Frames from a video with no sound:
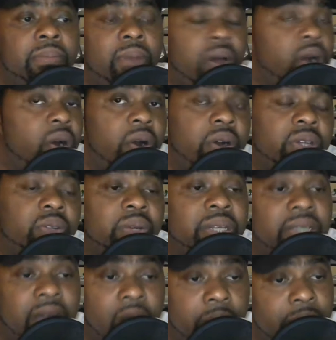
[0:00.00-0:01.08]
hurt, so he's
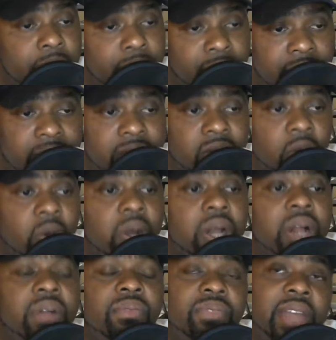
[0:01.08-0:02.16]
not going to be playing. So
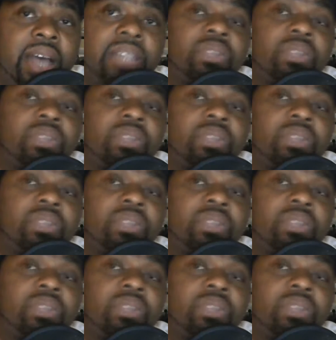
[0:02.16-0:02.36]
that's